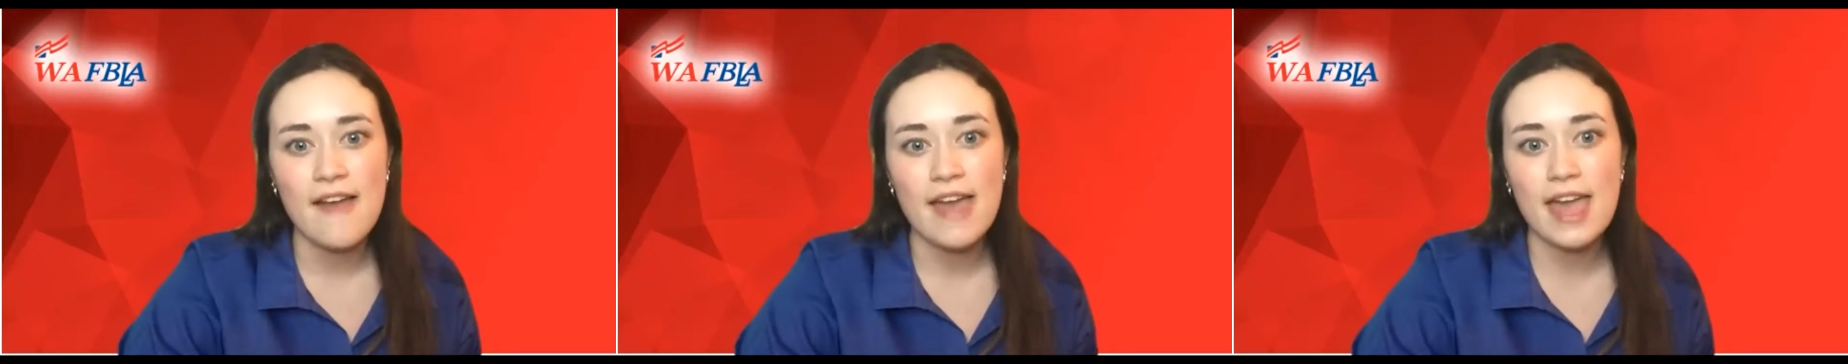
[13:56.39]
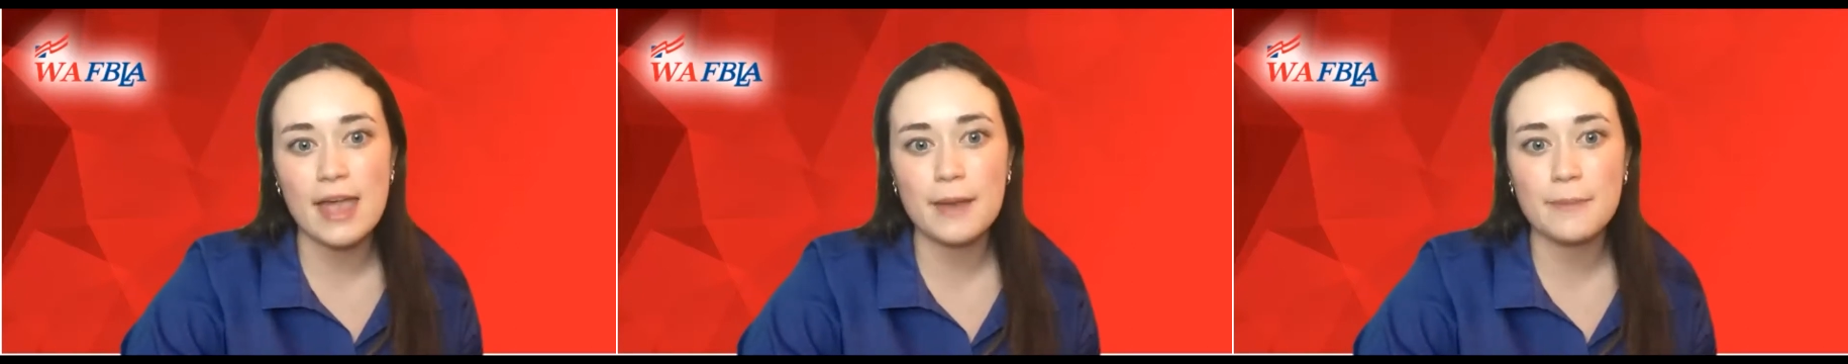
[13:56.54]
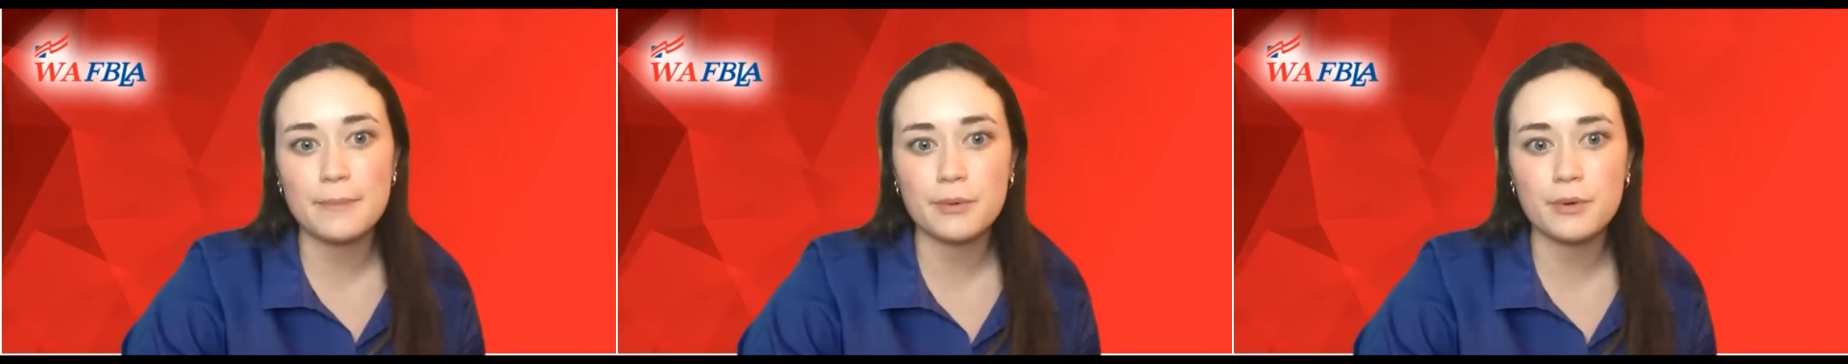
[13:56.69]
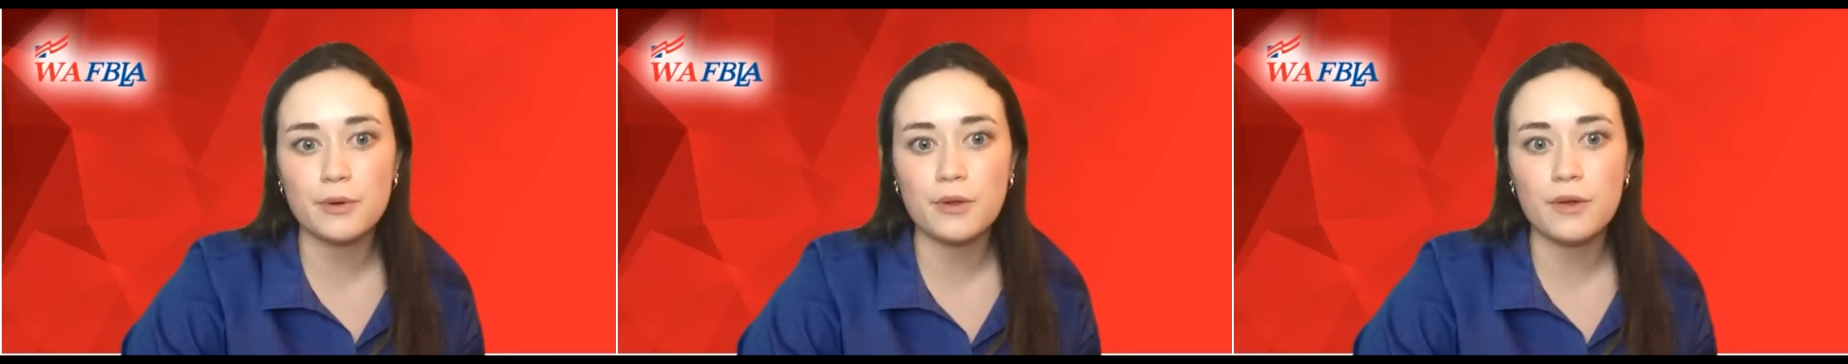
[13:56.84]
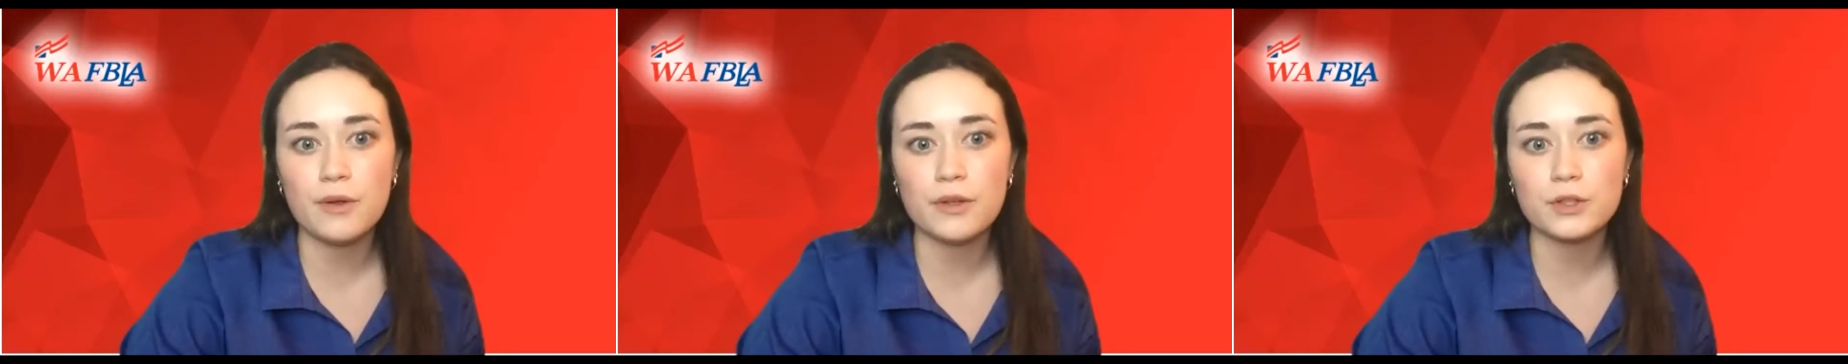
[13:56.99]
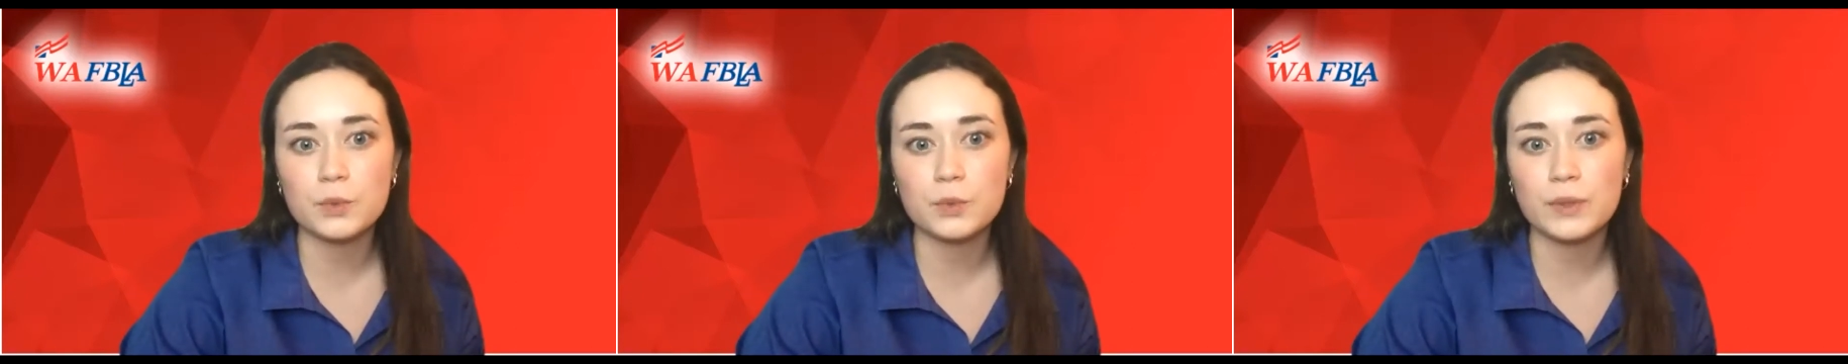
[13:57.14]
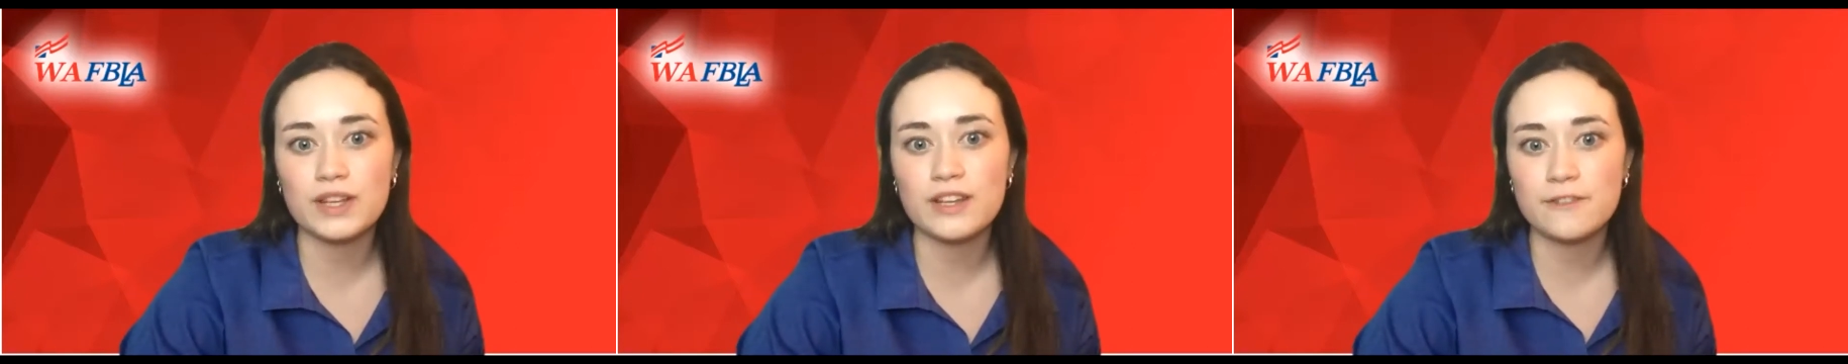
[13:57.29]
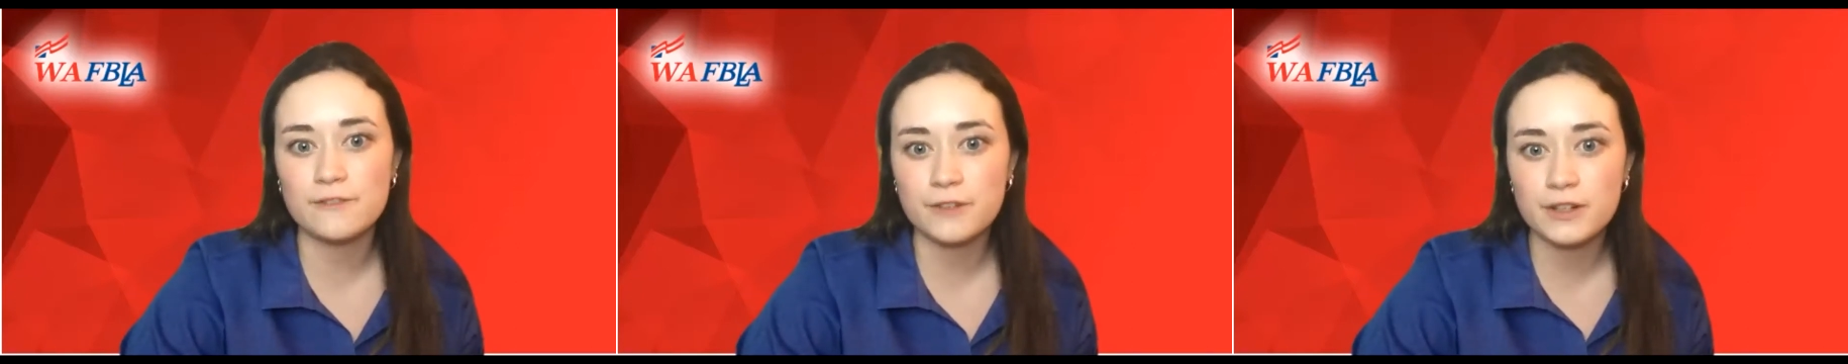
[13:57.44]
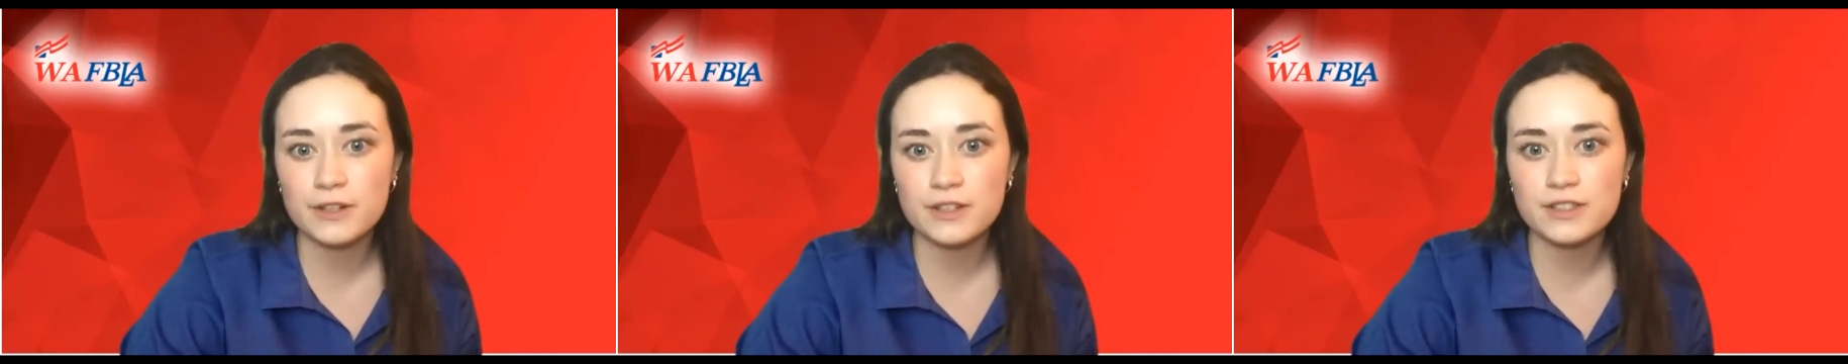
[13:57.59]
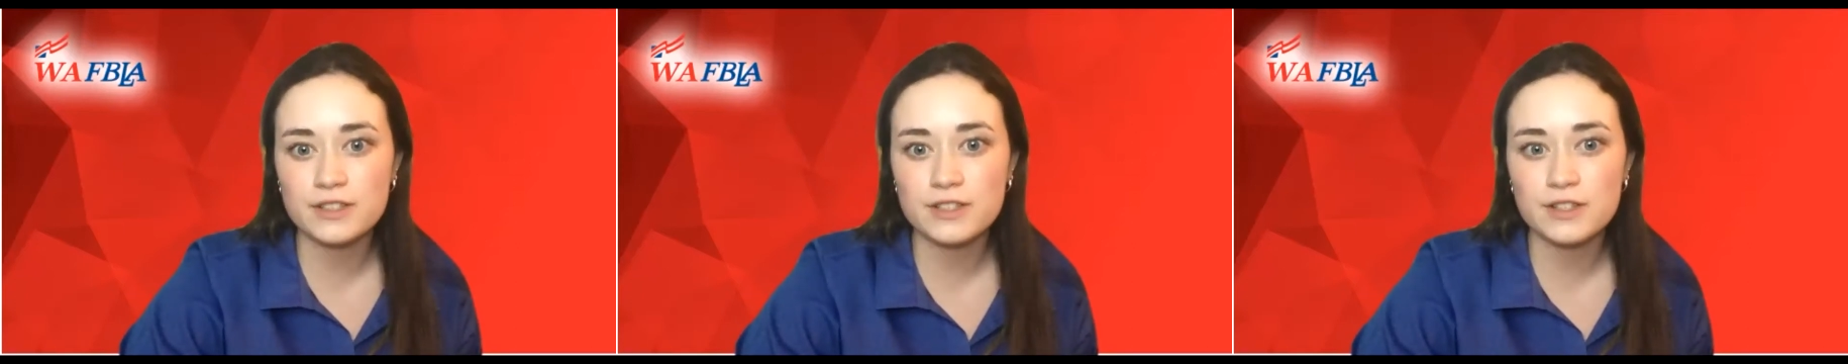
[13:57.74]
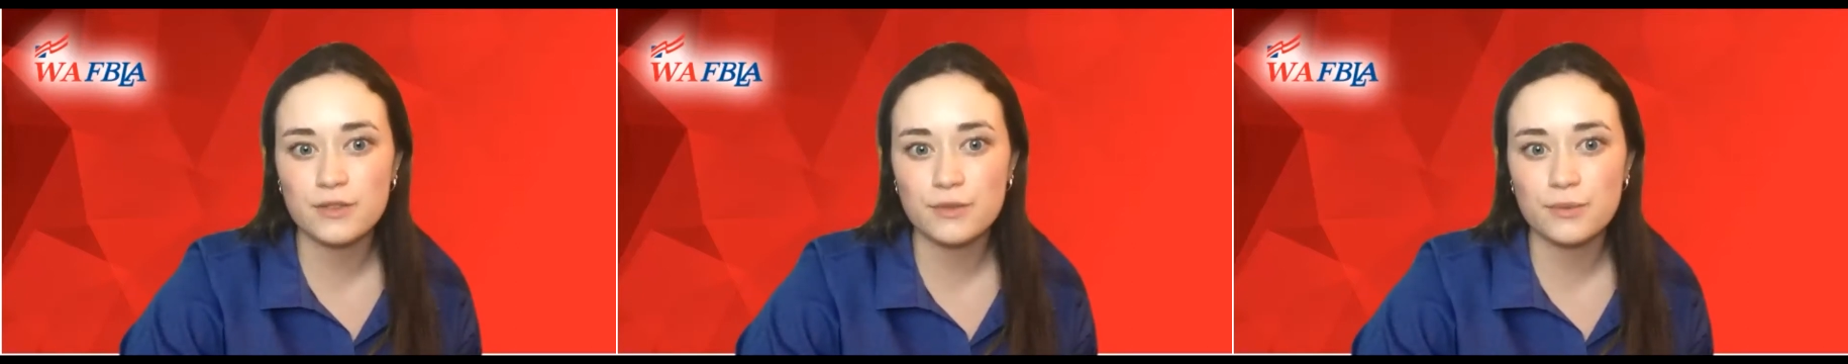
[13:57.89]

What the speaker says: April 21st